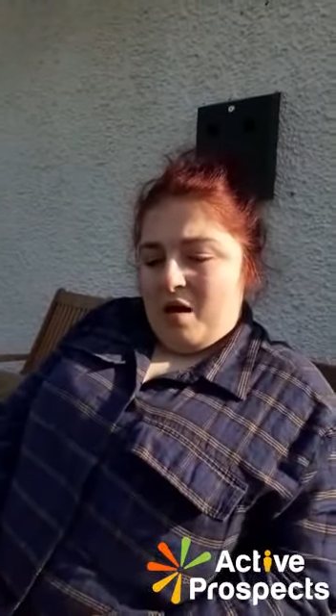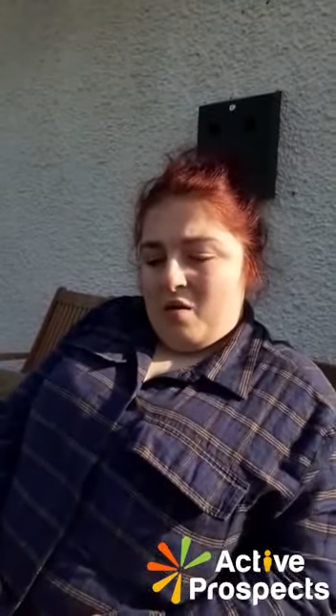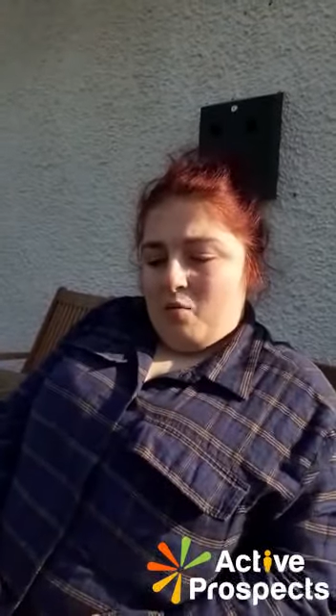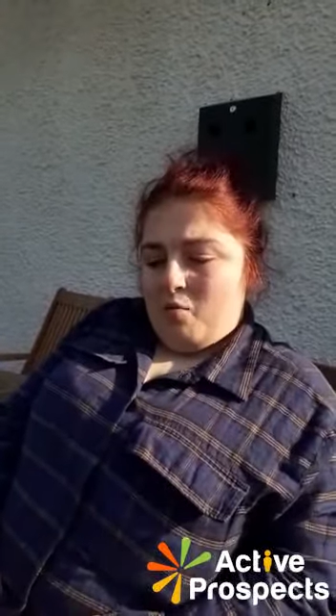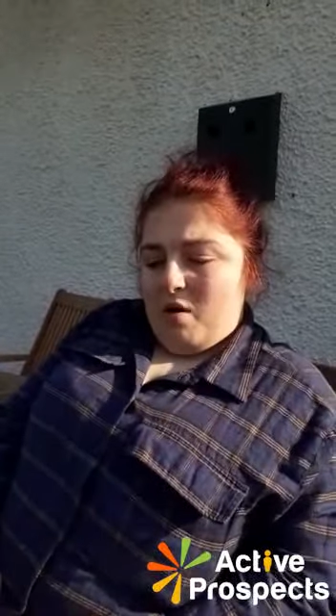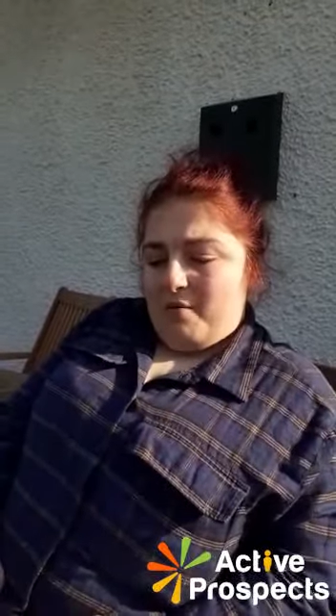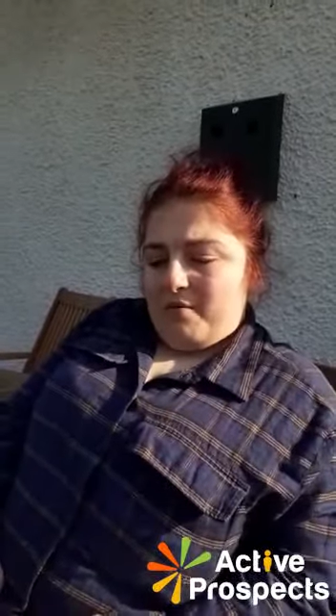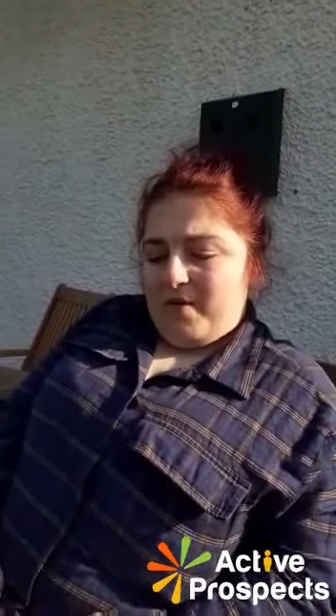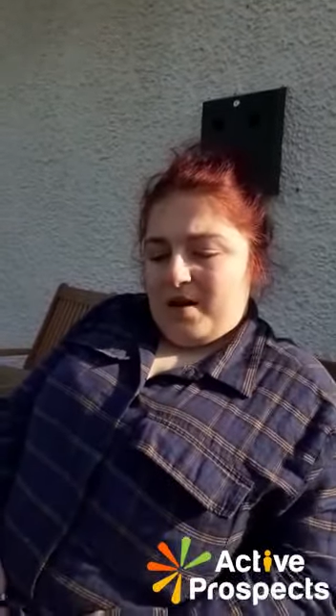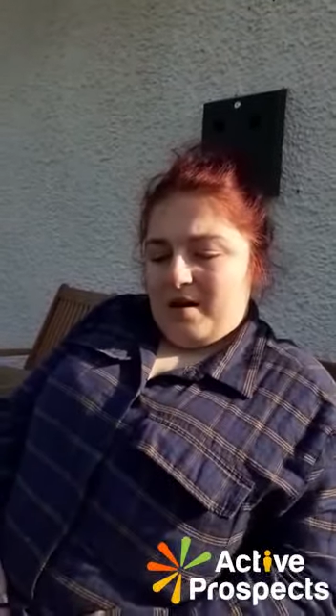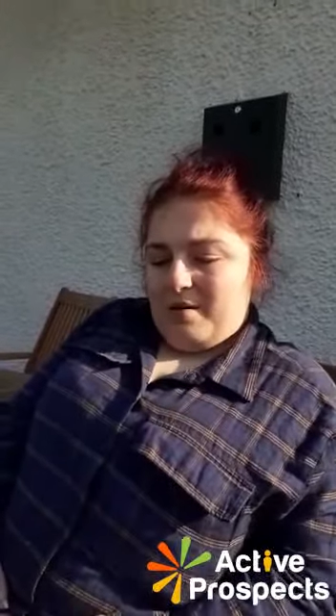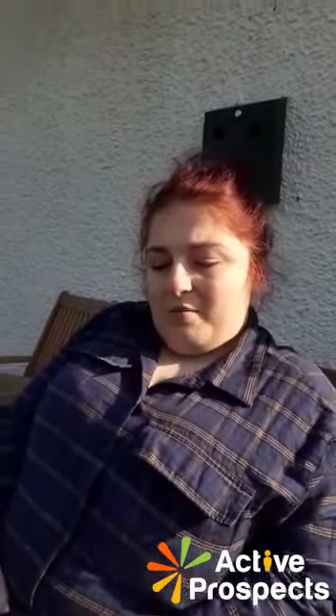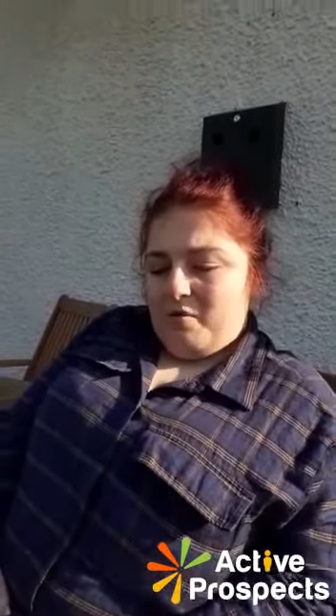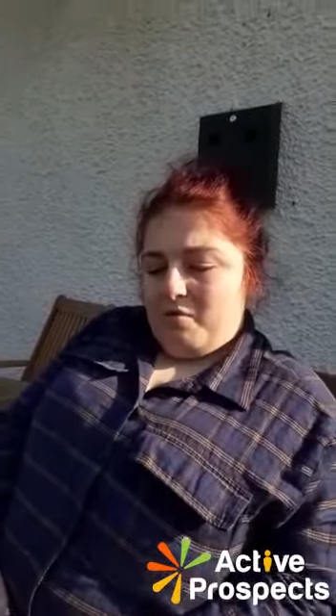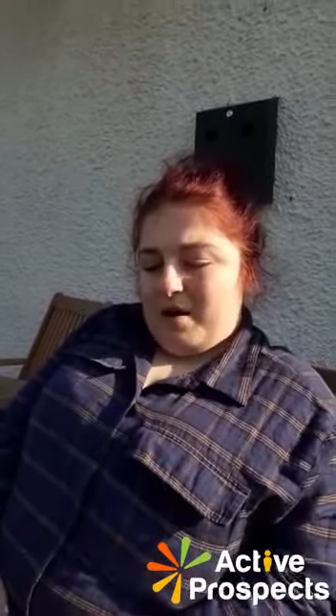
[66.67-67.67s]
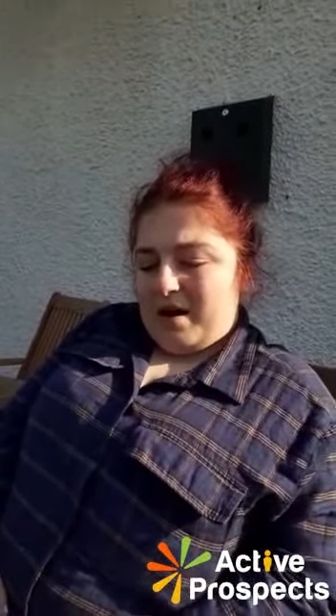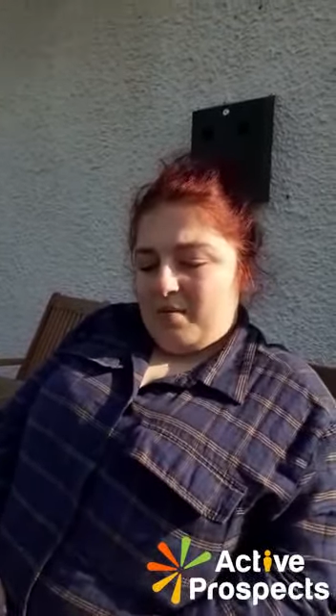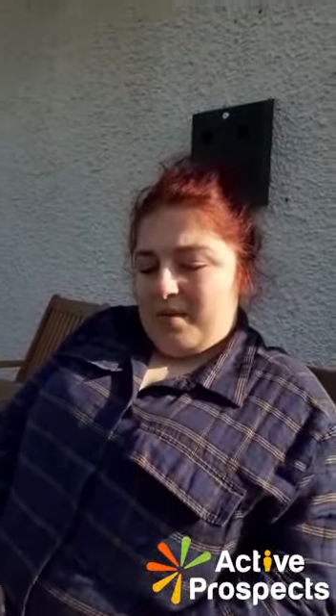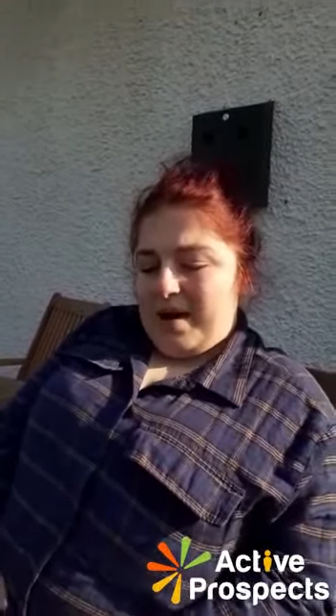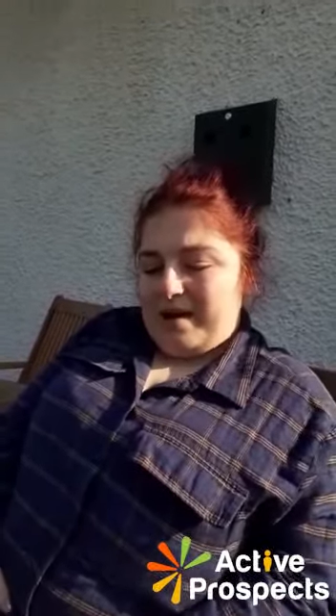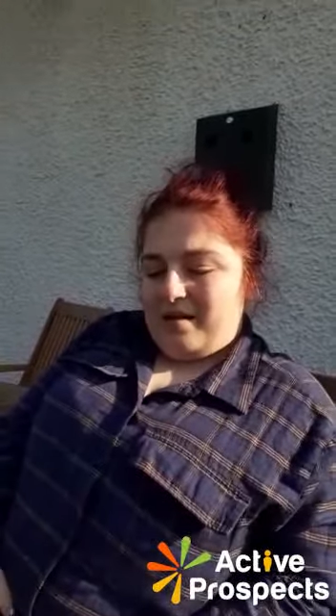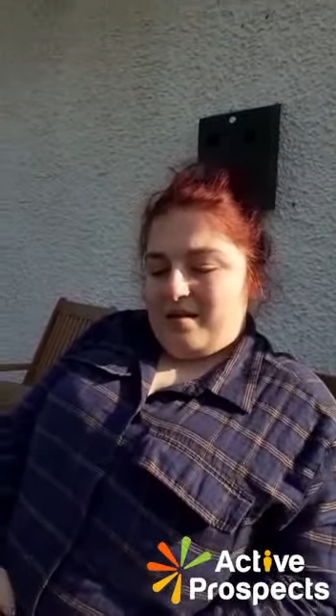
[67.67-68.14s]
One thing I would
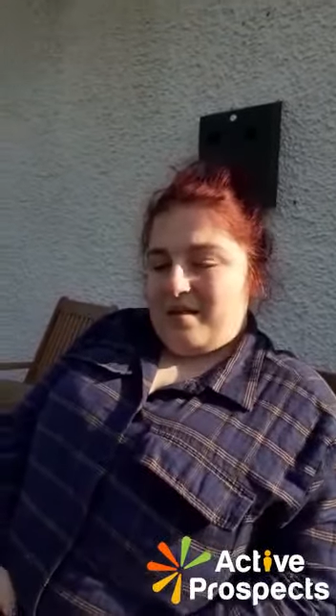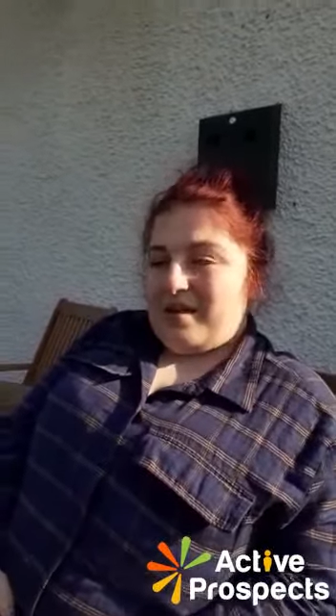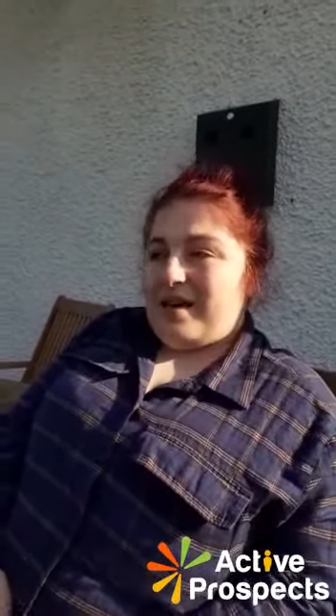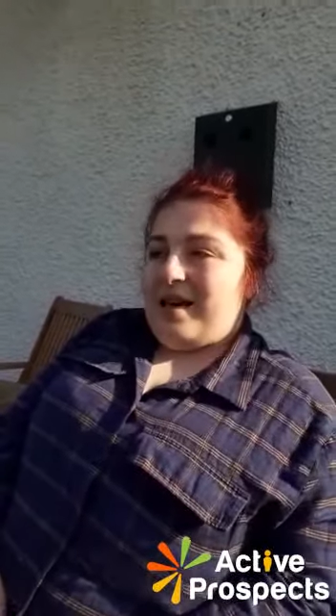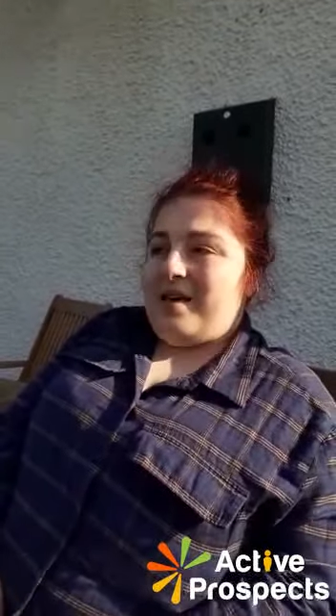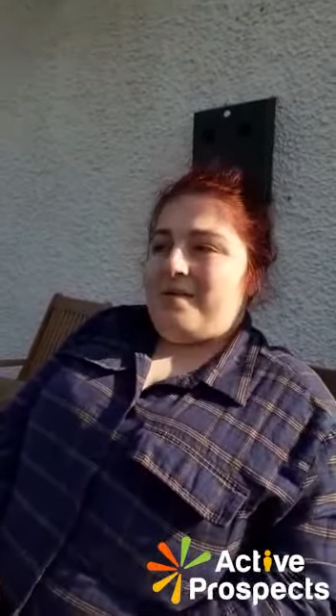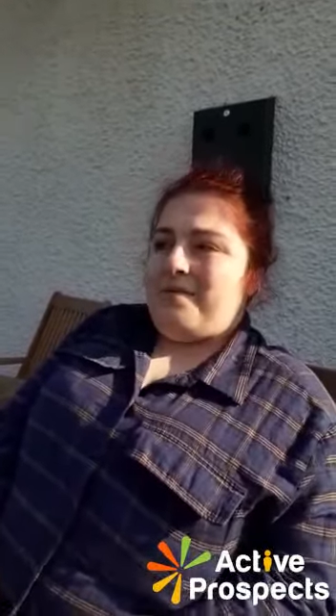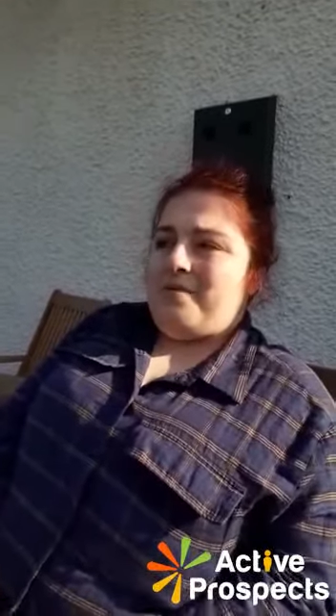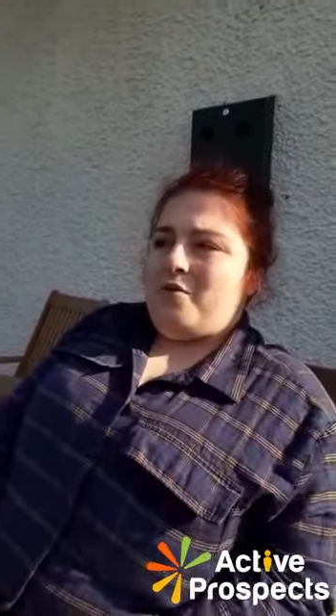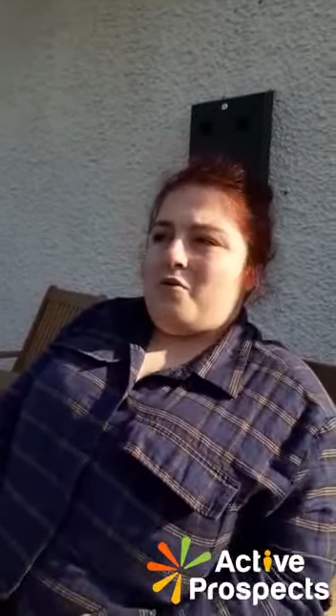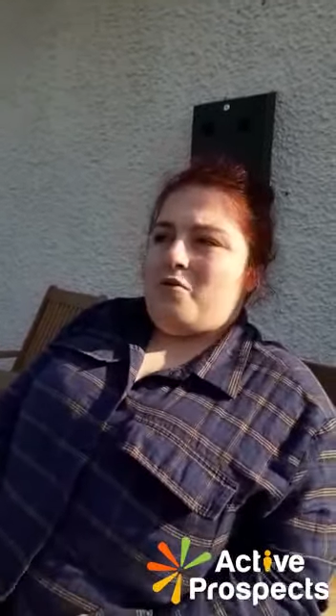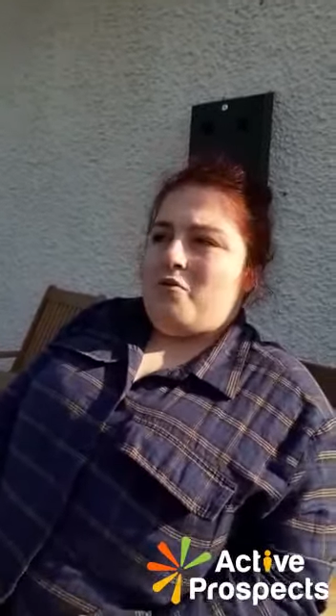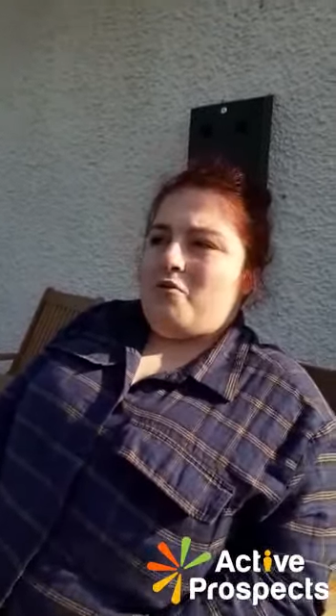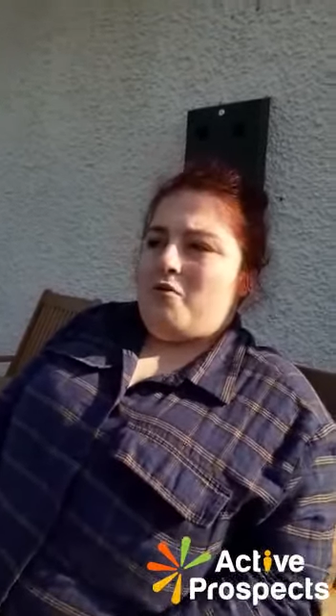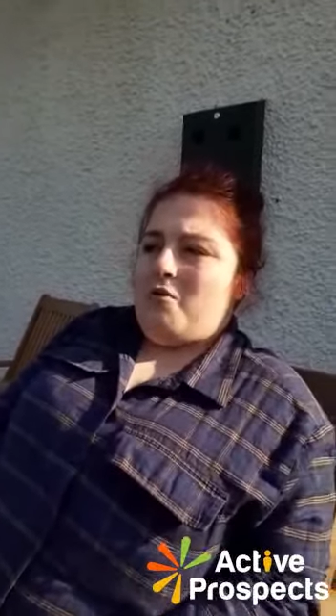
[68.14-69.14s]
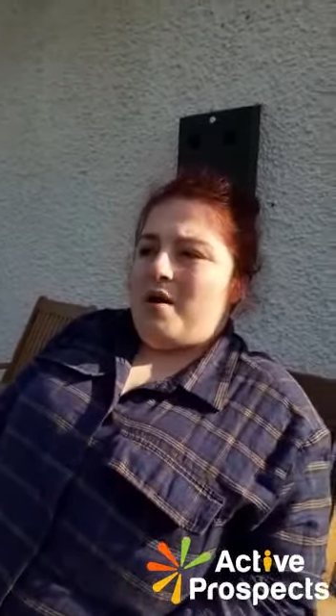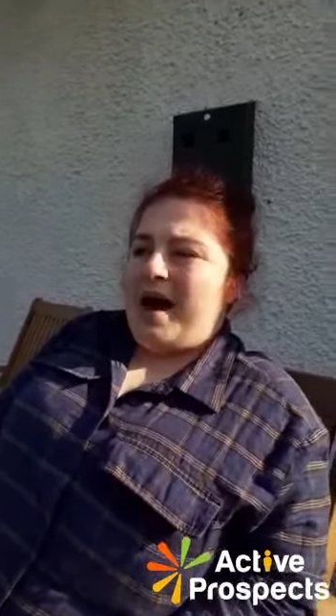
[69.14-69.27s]
recommend, if you